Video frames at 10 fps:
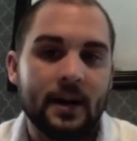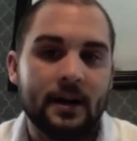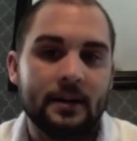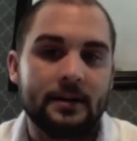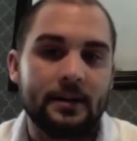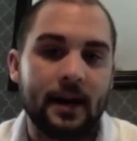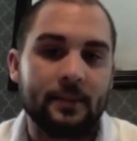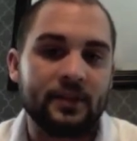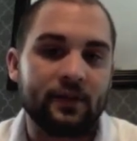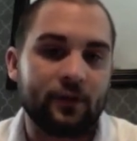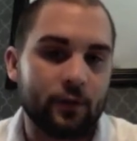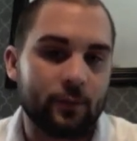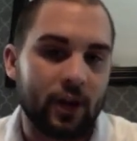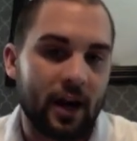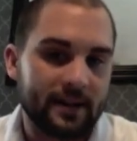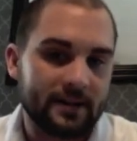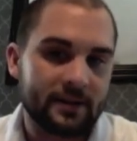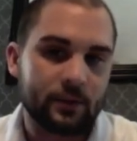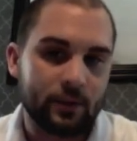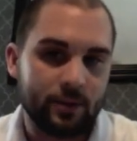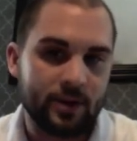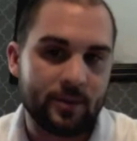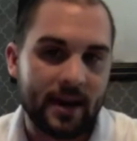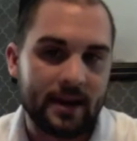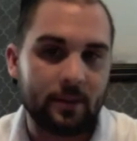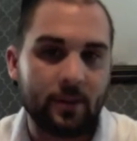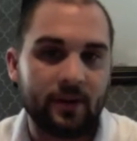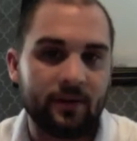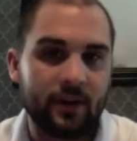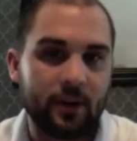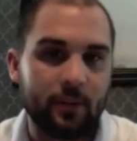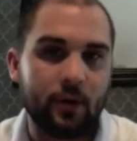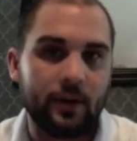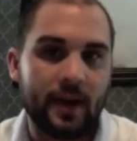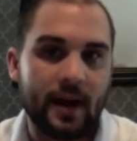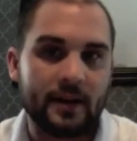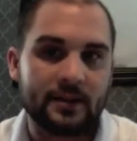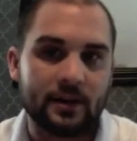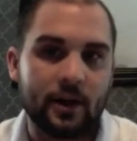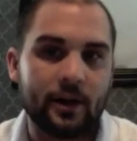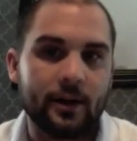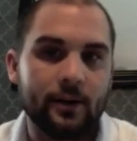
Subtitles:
Types of food plots would be my independent variable in that scenario.